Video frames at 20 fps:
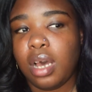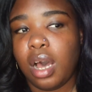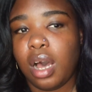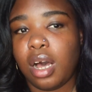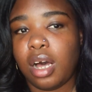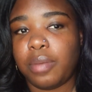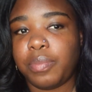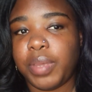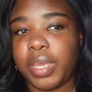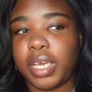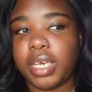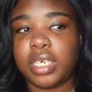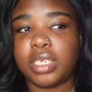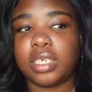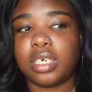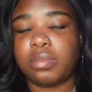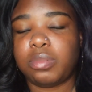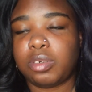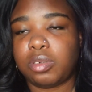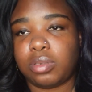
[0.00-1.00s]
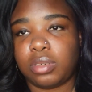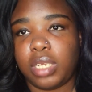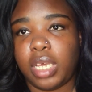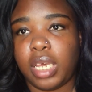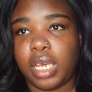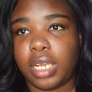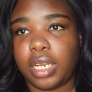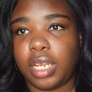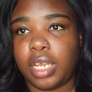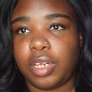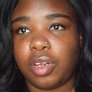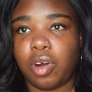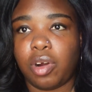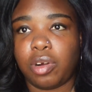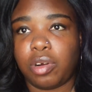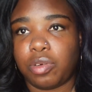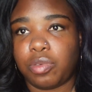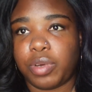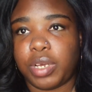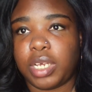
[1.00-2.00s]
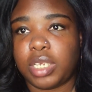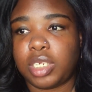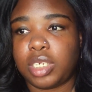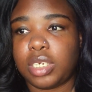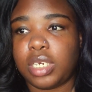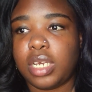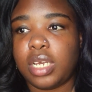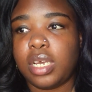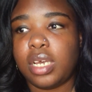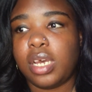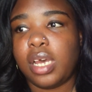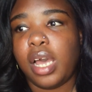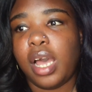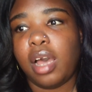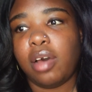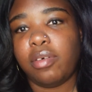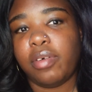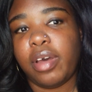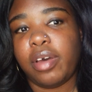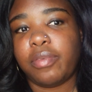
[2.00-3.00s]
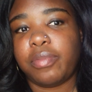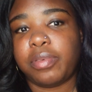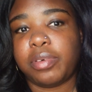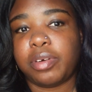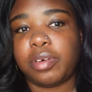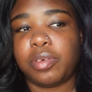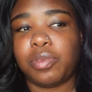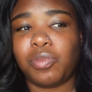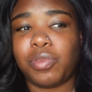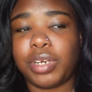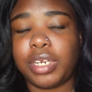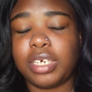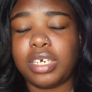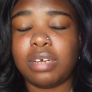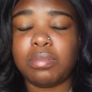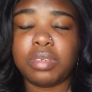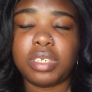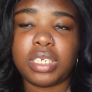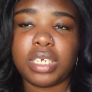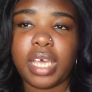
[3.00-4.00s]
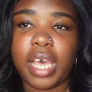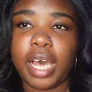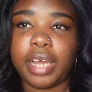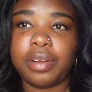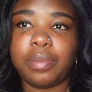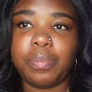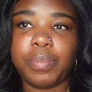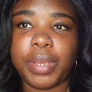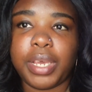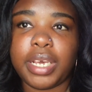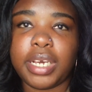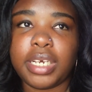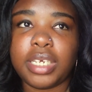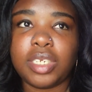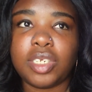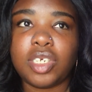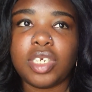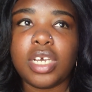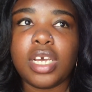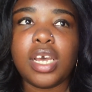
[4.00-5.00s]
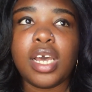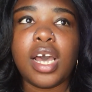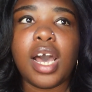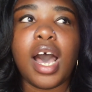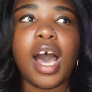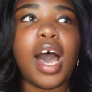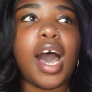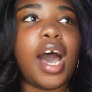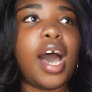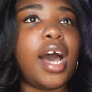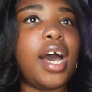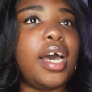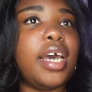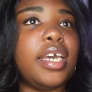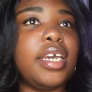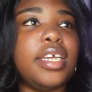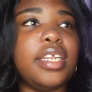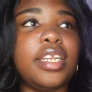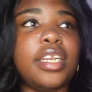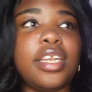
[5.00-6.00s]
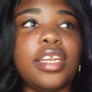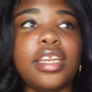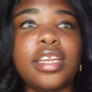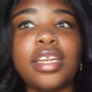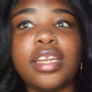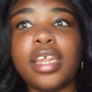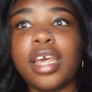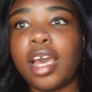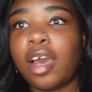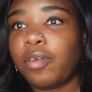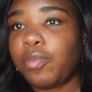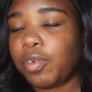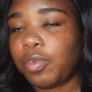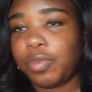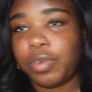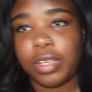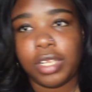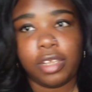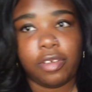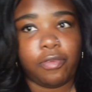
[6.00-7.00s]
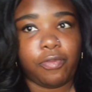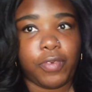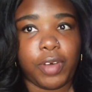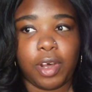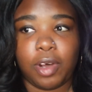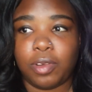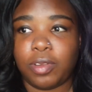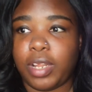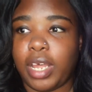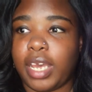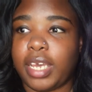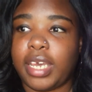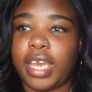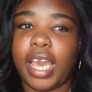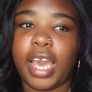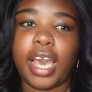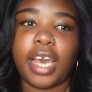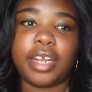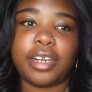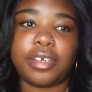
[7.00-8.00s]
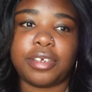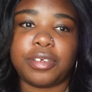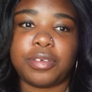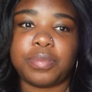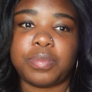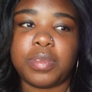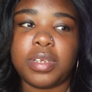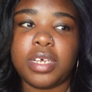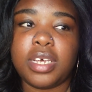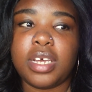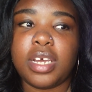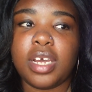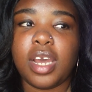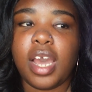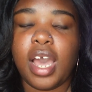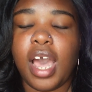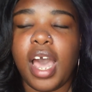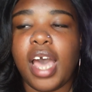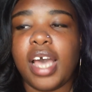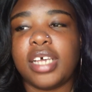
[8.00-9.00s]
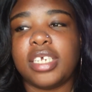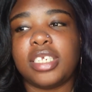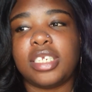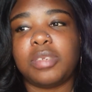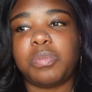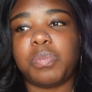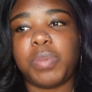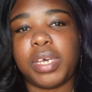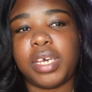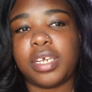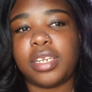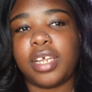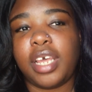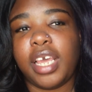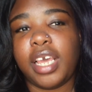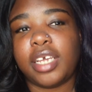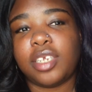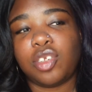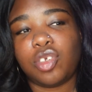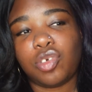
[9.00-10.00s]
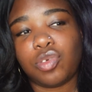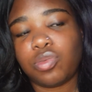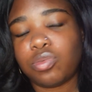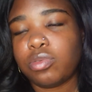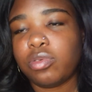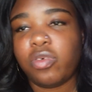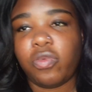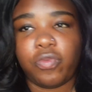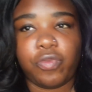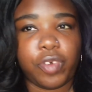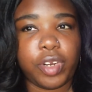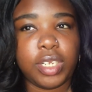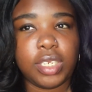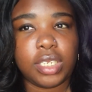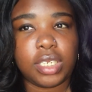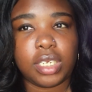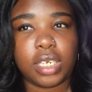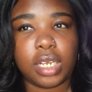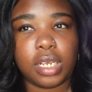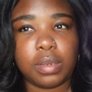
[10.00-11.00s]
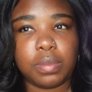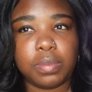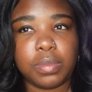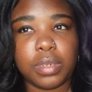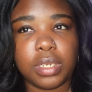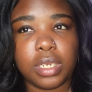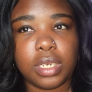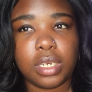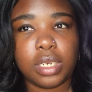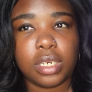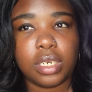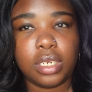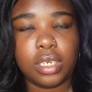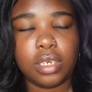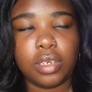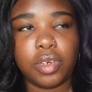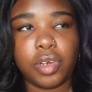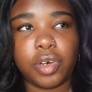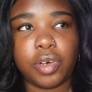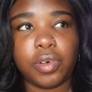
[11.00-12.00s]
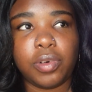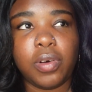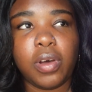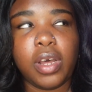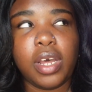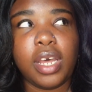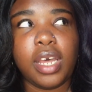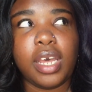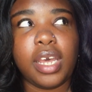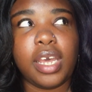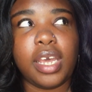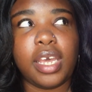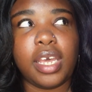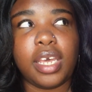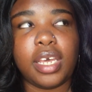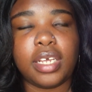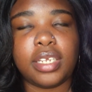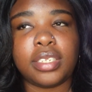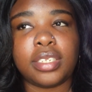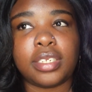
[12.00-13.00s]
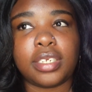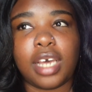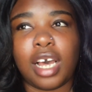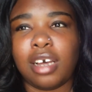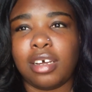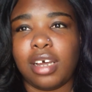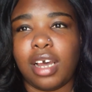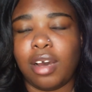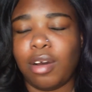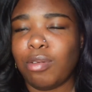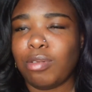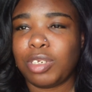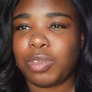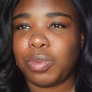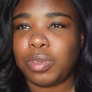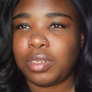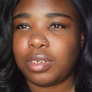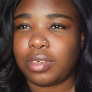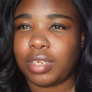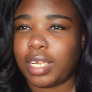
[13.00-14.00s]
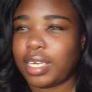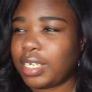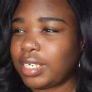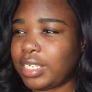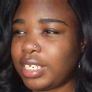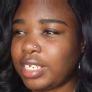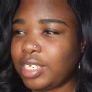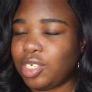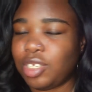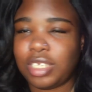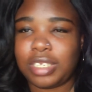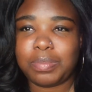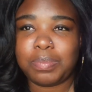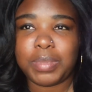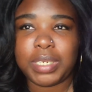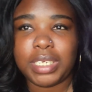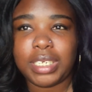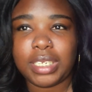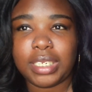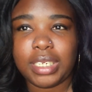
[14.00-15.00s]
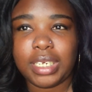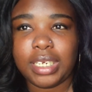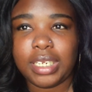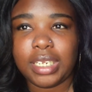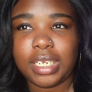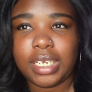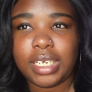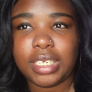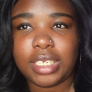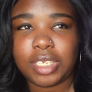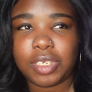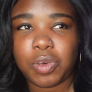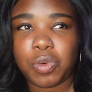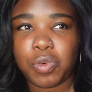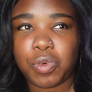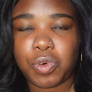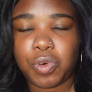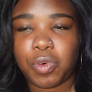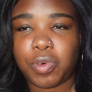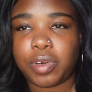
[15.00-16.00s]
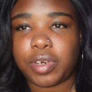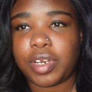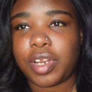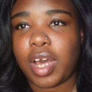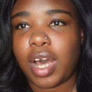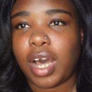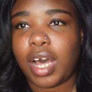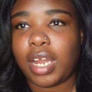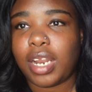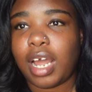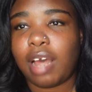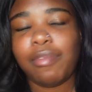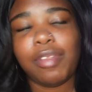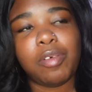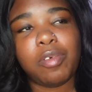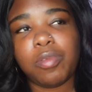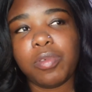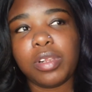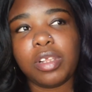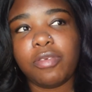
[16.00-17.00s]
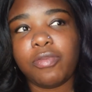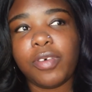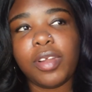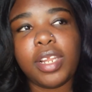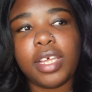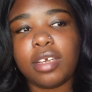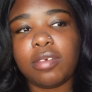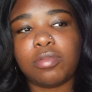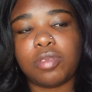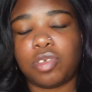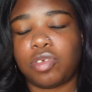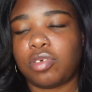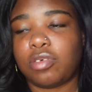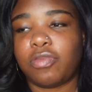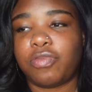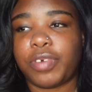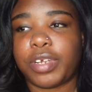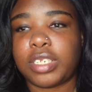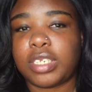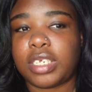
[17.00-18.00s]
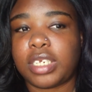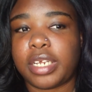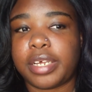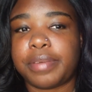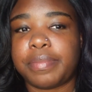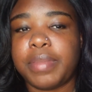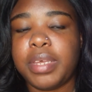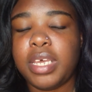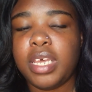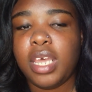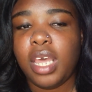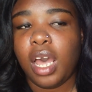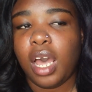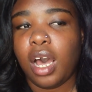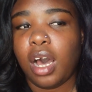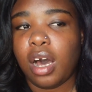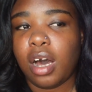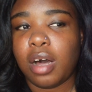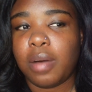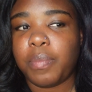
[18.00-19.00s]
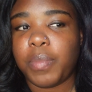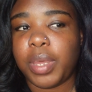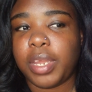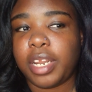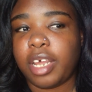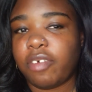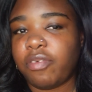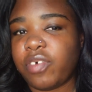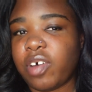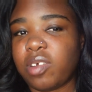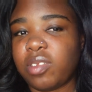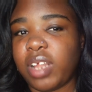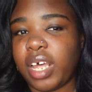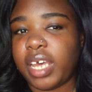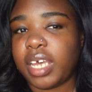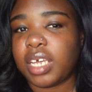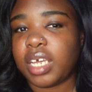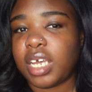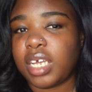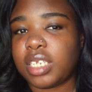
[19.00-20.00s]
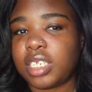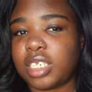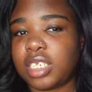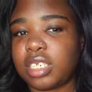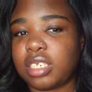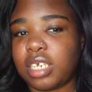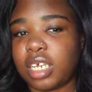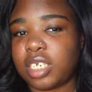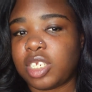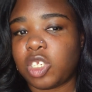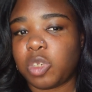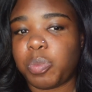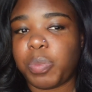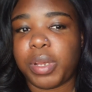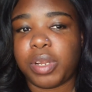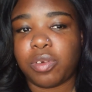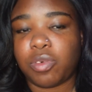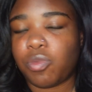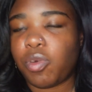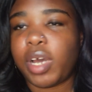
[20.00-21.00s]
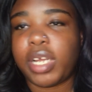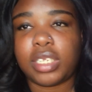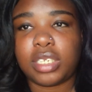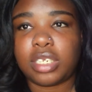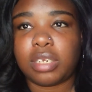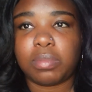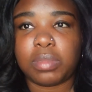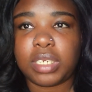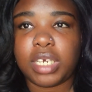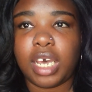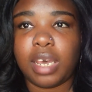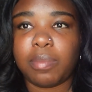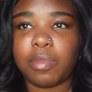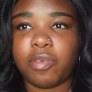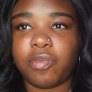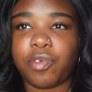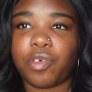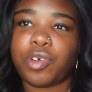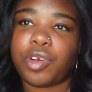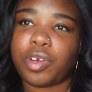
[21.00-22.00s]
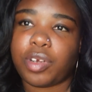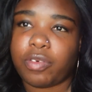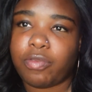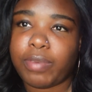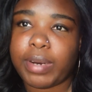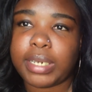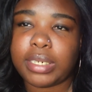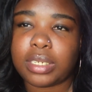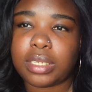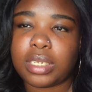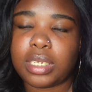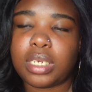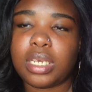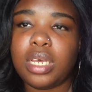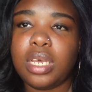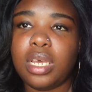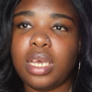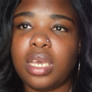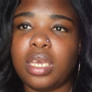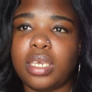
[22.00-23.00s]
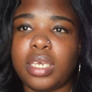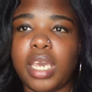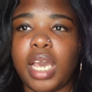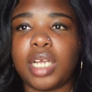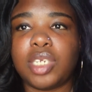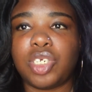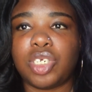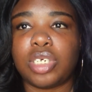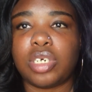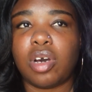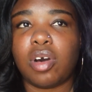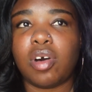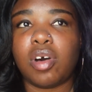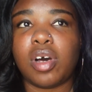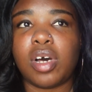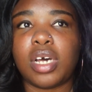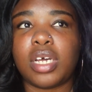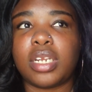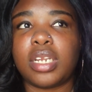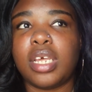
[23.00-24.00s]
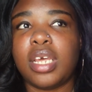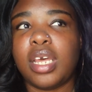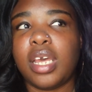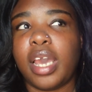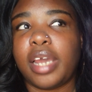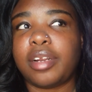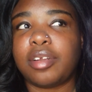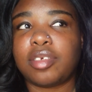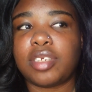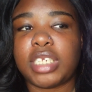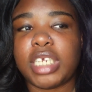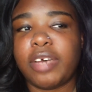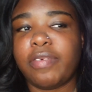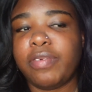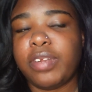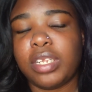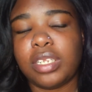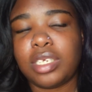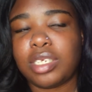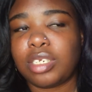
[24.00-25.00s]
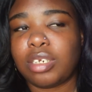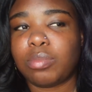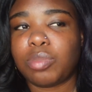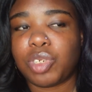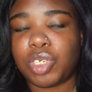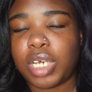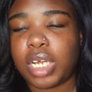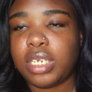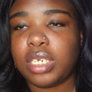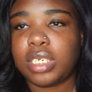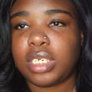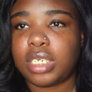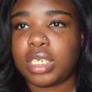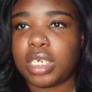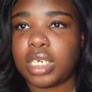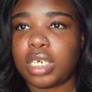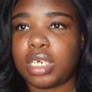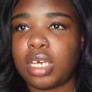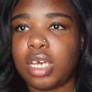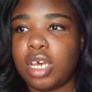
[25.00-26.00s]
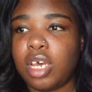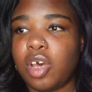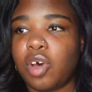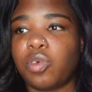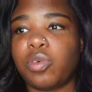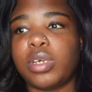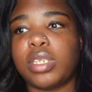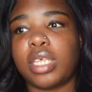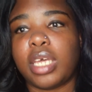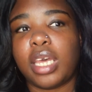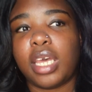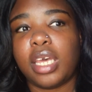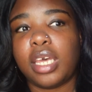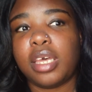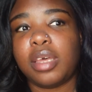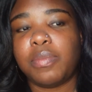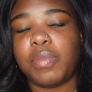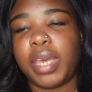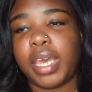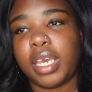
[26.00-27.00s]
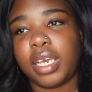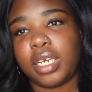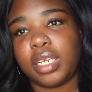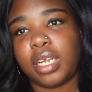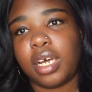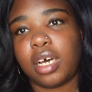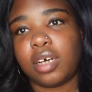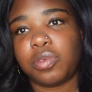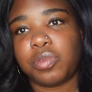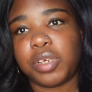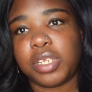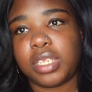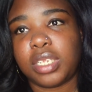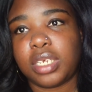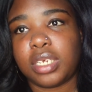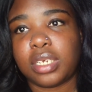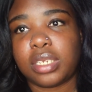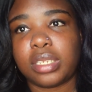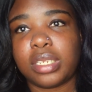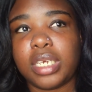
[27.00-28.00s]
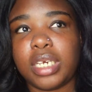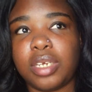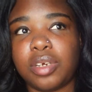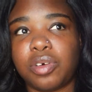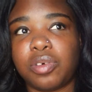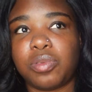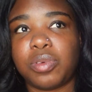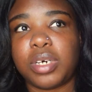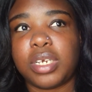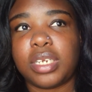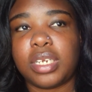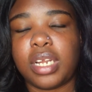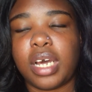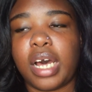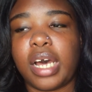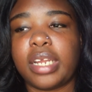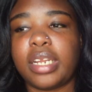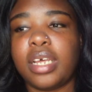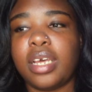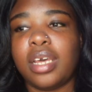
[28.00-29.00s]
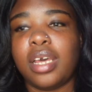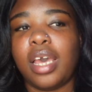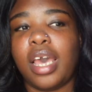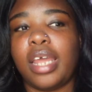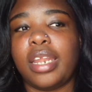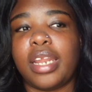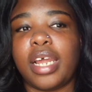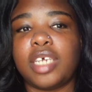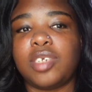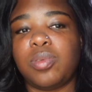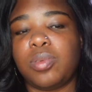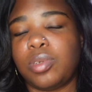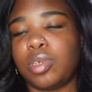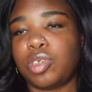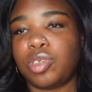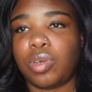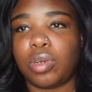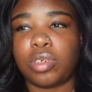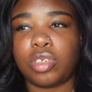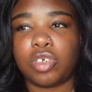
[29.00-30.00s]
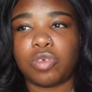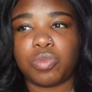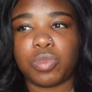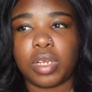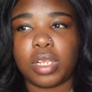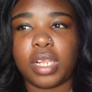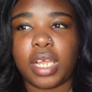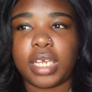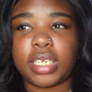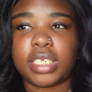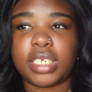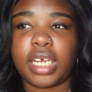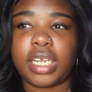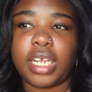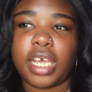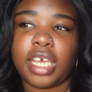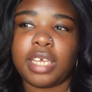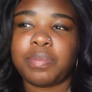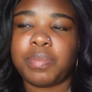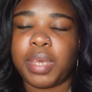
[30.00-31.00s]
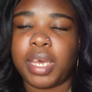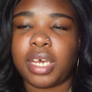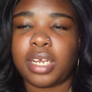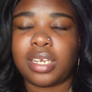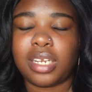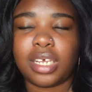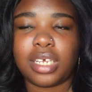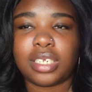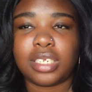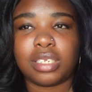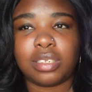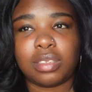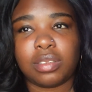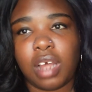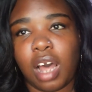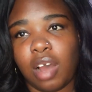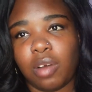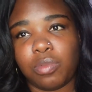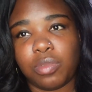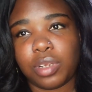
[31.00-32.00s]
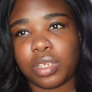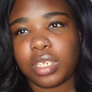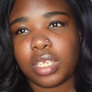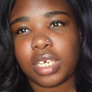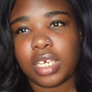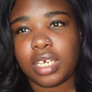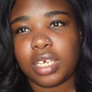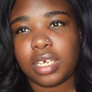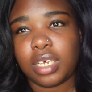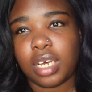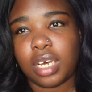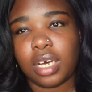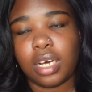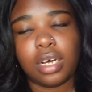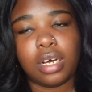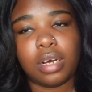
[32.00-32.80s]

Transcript: AEW and in ROH. However, when it comes to Adam Page, I never really felt like Adam has been a true friend to them, you know? And I always wonder, like, is it just me seeing this or not? I've never really felt like he was a true friend to them. And I felt like it's been quite some time before they're finally catching on. And there's definitely some jealousy with him hanging out with the Elite or whatnot. And that's when they're starting to realize that Hangman is not really